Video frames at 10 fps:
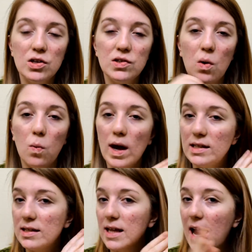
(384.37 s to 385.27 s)
So
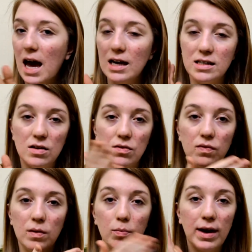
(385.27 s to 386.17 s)
once the
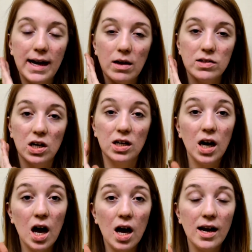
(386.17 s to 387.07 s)
active breakouts are
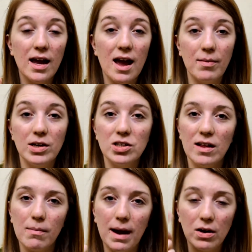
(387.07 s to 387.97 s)
gone, I am going to try
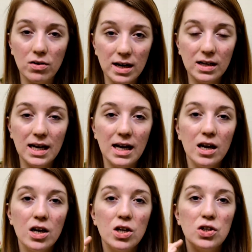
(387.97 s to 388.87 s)
the
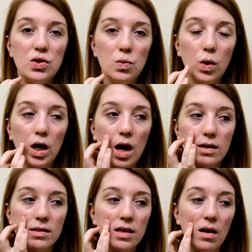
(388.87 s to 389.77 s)
microneedling to work
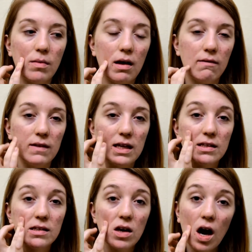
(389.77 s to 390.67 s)
on some of
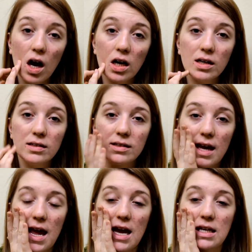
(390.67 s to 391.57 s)
these scars
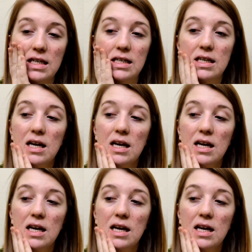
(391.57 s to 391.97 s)
and